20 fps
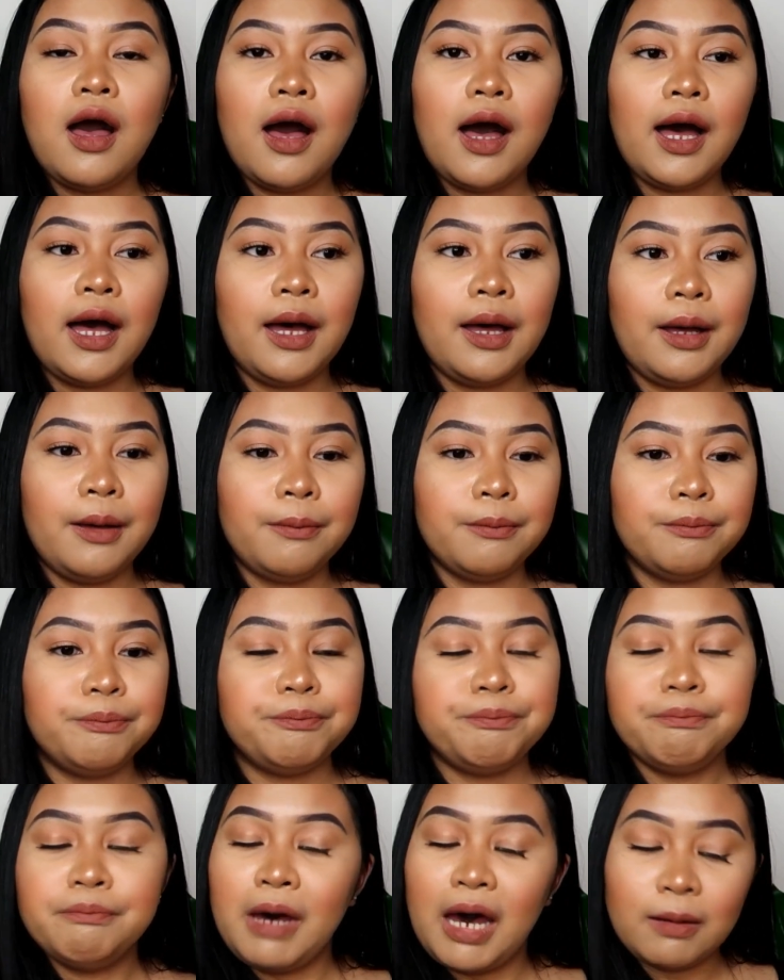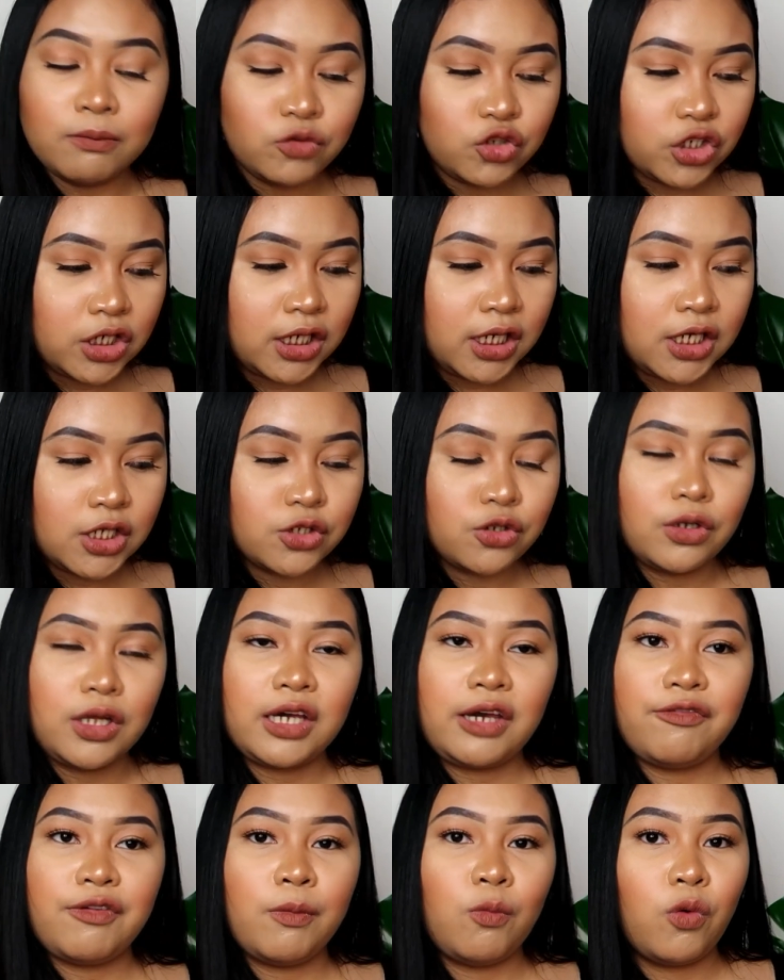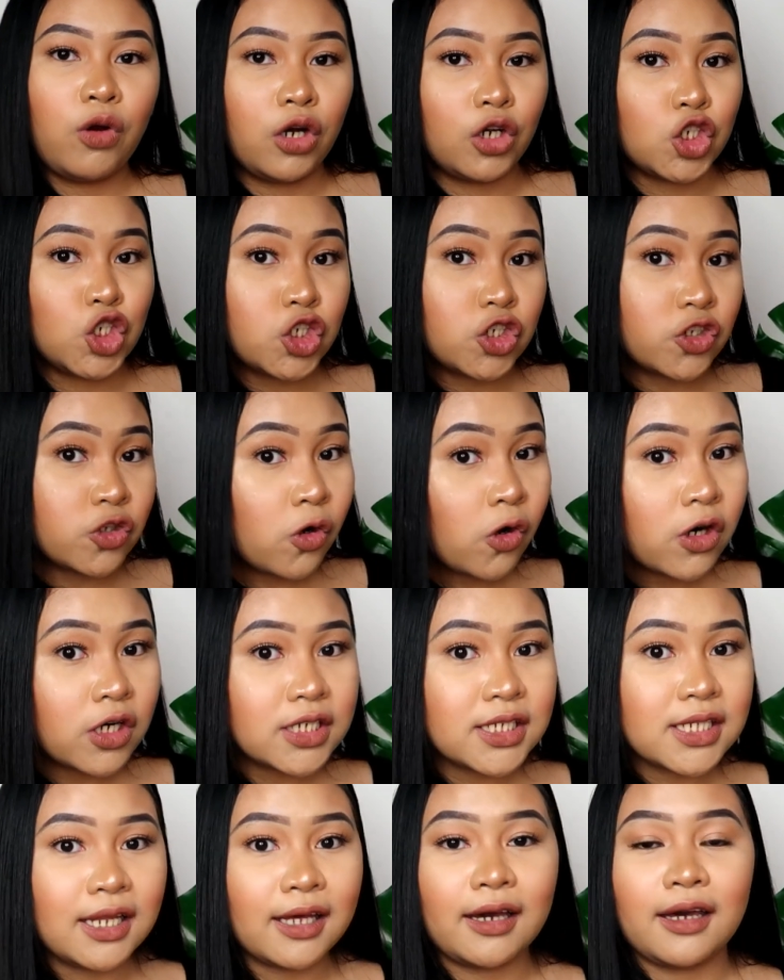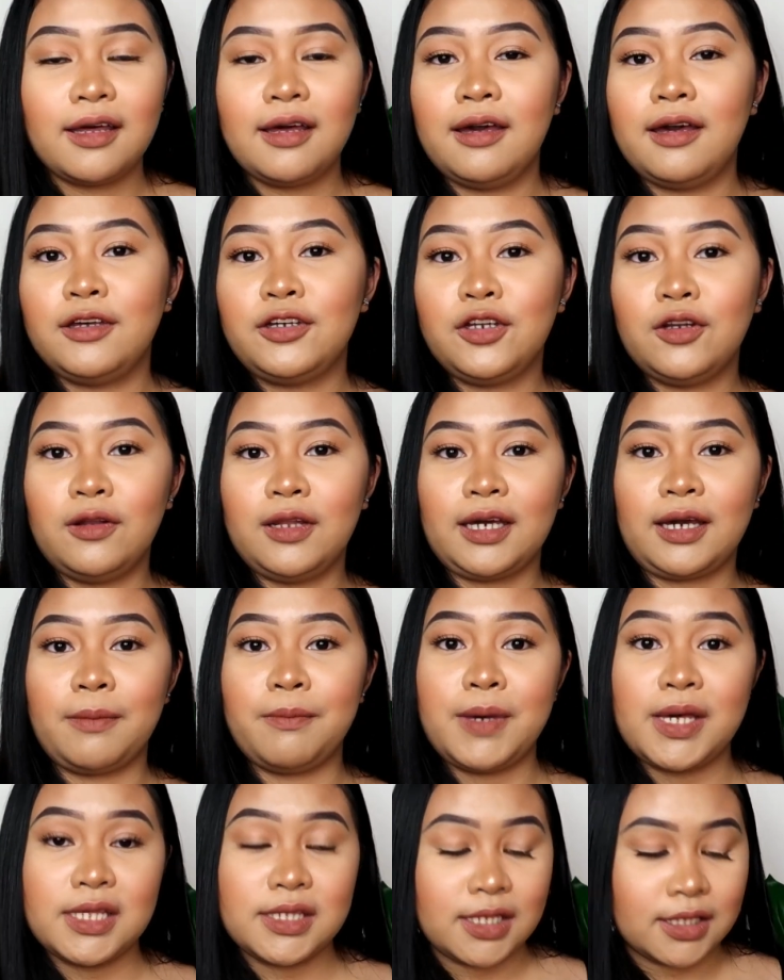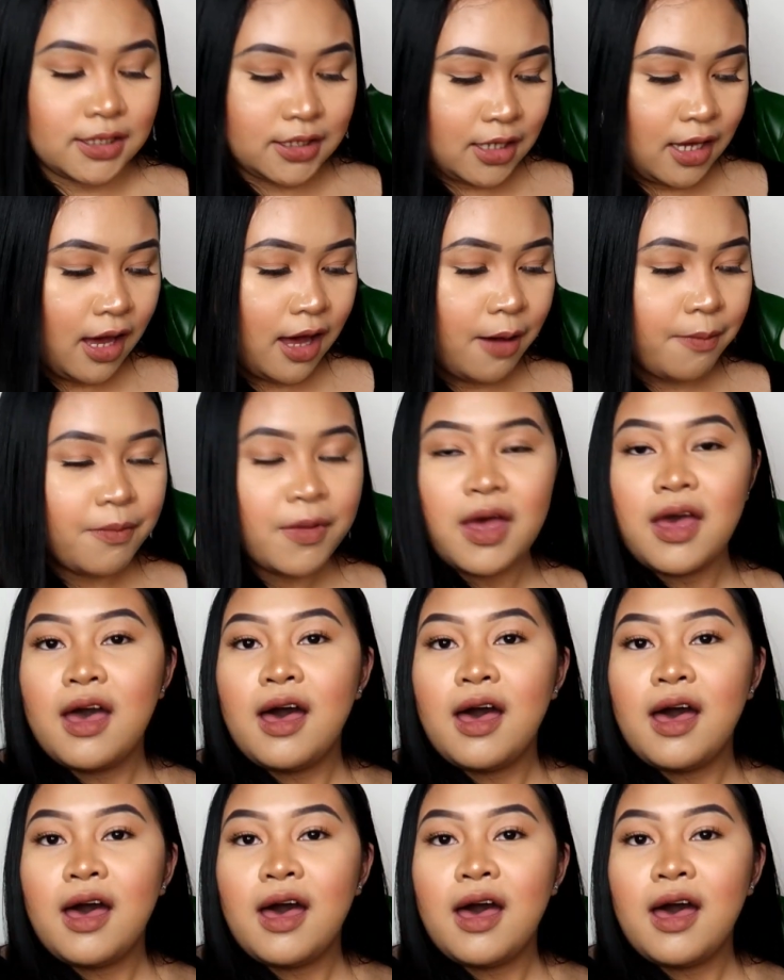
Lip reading: mom jeans, or like if I'm wearing shorts, like a, you know, like a basic top.